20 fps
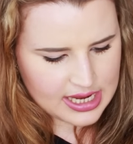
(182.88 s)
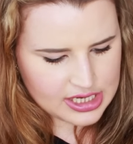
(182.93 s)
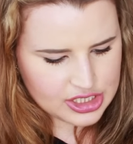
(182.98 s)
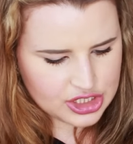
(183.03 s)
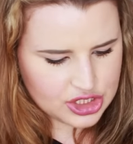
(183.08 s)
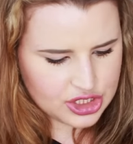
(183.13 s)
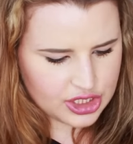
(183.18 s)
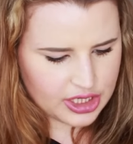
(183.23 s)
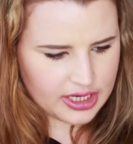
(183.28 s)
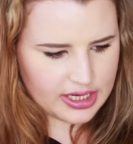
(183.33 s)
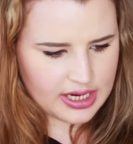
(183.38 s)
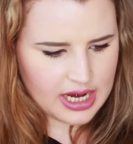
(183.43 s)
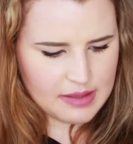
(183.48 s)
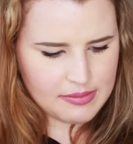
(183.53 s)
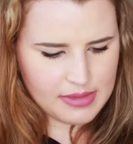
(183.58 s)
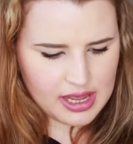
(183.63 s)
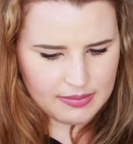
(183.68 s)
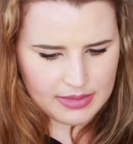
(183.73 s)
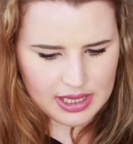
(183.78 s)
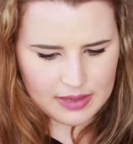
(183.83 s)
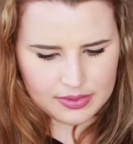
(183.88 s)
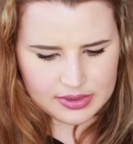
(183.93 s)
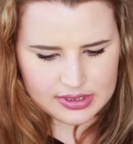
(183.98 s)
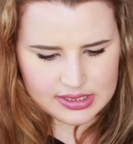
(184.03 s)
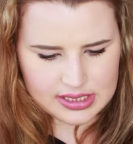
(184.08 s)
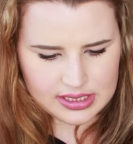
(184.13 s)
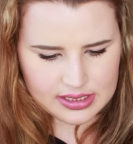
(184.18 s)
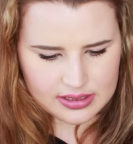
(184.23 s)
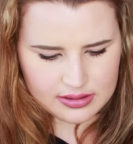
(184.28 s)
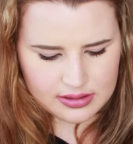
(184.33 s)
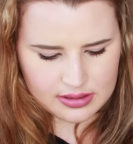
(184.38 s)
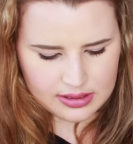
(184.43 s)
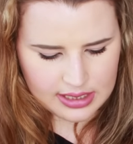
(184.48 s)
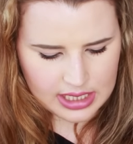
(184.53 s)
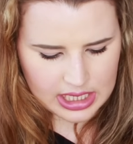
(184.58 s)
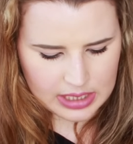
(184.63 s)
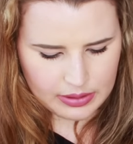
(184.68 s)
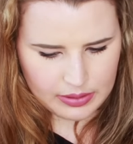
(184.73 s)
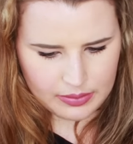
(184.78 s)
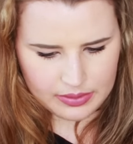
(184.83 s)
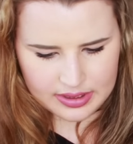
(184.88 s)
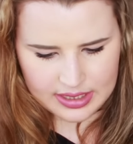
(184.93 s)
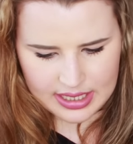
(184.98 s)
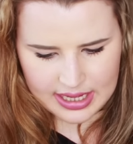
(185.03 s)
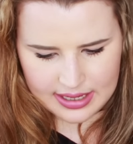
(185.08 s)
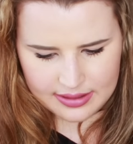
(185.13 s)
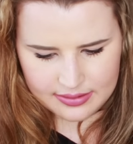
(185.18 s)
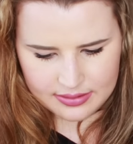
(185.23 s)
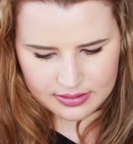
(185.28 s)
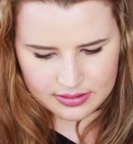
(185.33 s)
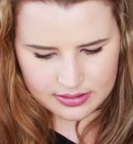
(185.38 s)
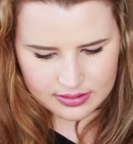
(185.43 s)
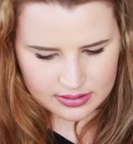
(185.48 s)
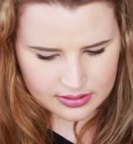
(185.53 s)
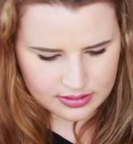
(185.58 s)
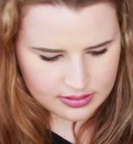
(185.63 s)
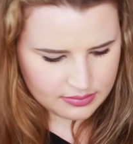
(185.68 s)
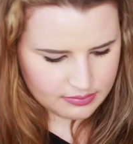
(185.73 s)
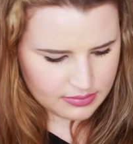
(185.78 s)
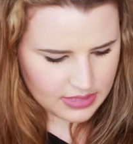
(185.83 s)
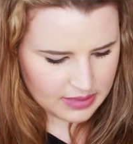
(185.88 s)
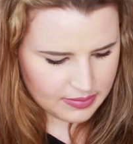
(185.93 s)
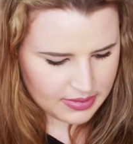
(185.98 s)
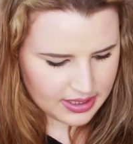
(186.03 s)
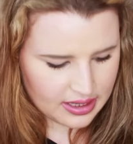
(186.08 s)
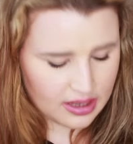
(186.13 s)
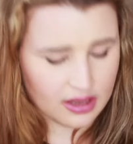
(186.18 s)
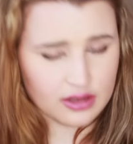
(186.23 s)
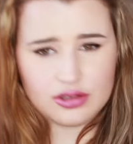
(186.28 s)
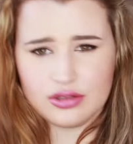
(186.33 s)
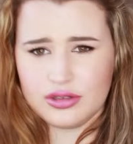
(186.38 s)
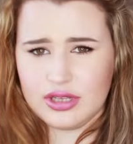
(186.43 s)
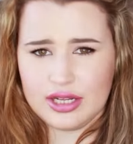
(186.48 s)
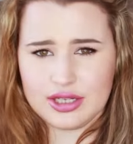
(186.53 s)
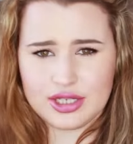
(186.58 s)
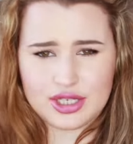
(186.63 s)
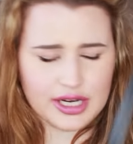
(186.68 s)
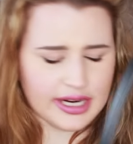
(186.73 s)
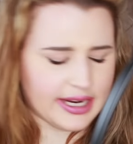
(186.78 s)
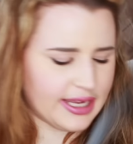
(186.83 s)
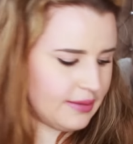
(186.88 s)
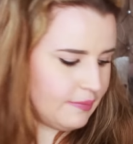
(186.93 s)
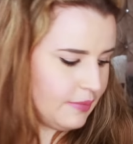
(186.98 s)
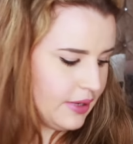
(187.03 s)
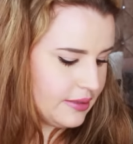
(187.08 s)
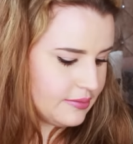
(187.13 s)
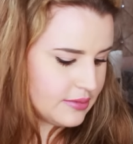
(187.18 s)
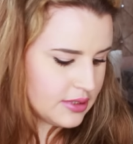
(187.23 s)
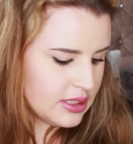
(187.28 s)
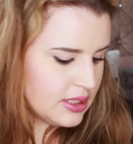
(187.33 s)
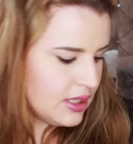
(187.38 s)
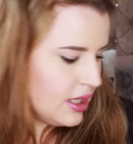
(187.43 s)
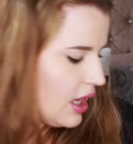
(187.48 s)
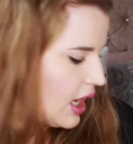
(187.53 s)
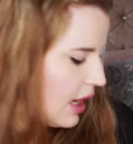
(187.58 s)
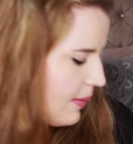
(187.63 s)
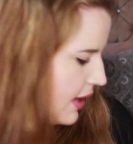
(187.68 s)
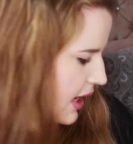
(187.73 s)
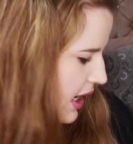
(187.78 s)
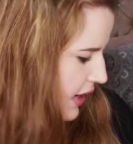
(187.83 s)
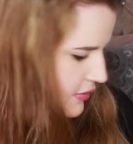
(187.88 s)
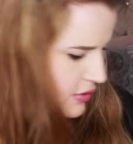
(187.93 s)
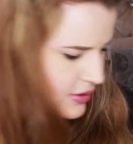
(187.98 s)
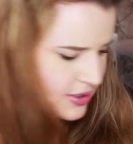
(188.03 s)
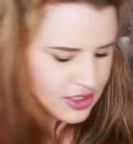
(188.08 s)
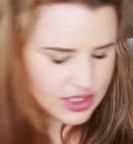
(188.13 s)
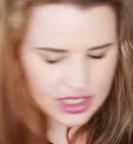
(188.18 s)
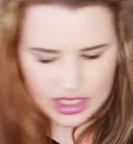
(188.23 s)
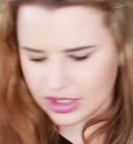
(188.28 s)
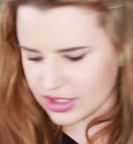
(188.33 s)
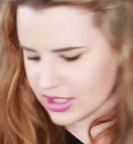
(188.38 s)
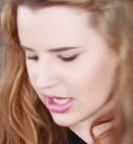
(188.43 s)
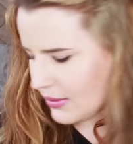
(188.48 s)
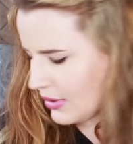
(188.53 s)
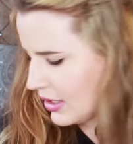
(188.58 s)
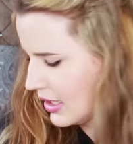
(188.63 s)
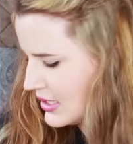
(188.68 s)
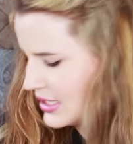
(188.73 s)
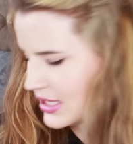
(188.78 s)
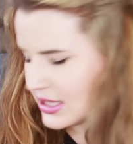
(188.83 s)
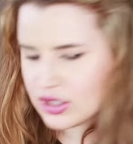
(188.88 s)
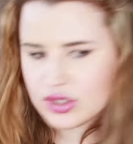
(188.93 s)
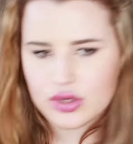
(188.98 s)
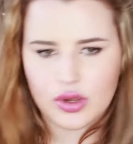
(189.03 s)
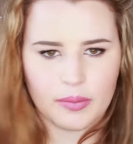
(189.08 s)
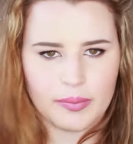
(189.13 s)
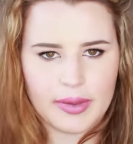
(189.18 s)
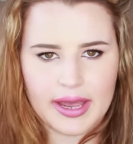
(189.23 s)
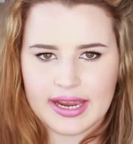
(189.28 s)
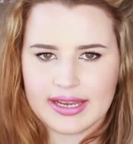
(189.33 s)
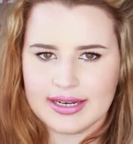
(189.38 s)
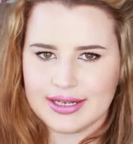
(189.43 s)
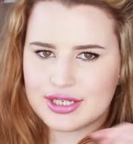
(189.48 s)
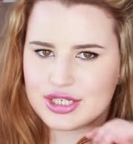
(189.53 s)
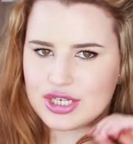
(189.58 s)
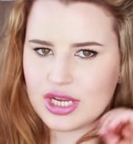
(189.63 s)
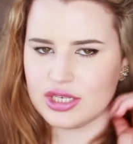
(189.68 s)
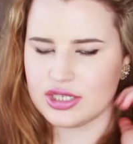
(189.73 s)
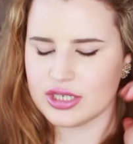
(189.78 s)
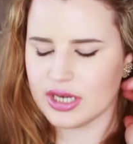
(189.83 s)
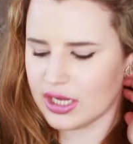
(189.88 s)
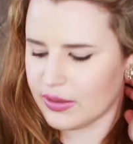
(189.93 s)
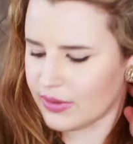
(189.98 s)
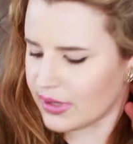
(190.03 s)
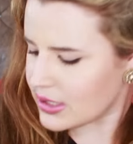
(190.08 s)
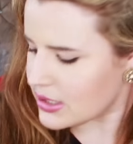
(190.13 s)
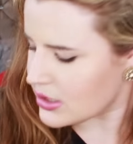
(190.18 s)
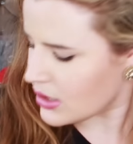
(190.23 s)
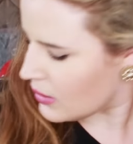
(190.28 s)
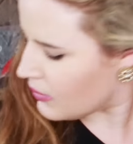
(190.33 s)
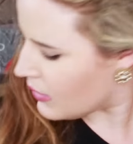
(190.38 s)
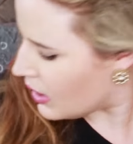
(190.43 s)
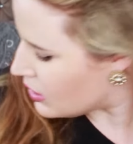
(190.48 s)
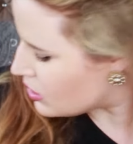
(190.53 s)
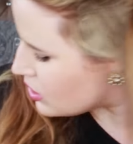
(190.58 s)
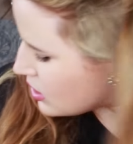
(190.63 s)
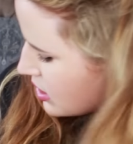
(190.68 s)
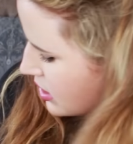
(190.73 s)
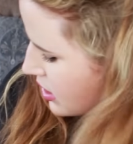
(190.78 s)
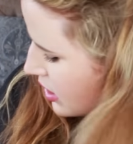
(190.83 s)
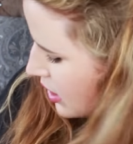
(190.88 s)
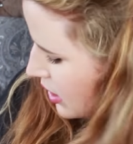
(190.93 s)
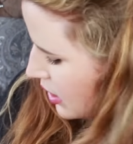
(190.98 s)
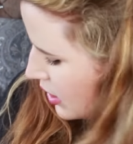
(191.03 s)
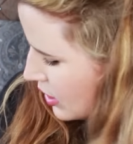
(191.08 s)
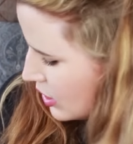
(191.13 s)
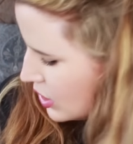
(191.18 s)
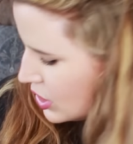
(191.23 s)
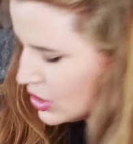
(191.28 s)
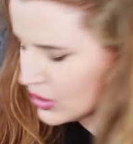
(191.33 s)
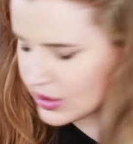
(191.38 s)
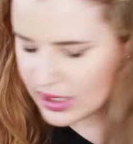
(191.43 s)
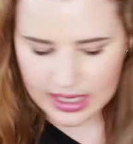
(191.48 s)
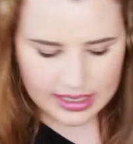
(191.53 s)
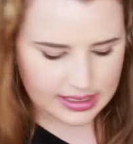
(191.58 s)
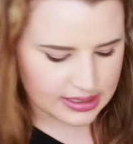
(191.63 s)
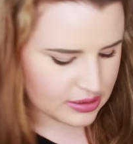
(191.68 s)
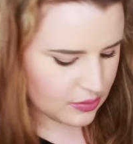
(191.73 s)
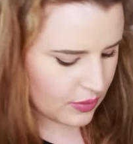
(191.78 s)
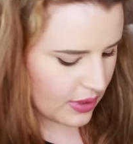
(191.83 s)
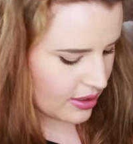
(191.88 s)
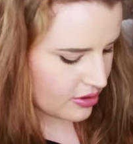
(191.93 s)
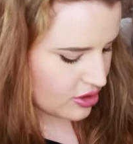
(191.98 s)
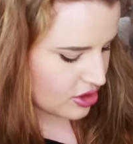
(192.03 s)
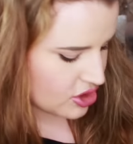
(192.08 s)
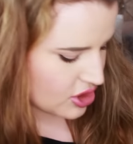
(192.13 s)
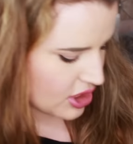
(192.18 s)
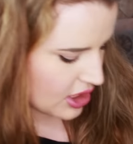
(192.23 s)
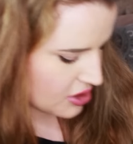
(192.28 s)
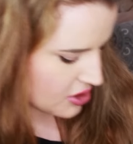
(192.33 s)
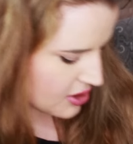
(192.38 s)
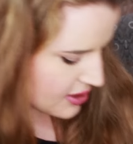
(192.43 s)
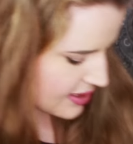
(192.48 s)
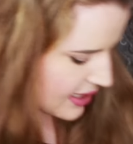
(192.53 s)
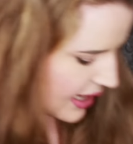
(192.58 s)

sugar. I might be able to get away with that. Maybe. I'll try it, but I might have to exchange that. I'm going to take the top back and exchange it anyway, so I might just do that as well, just change the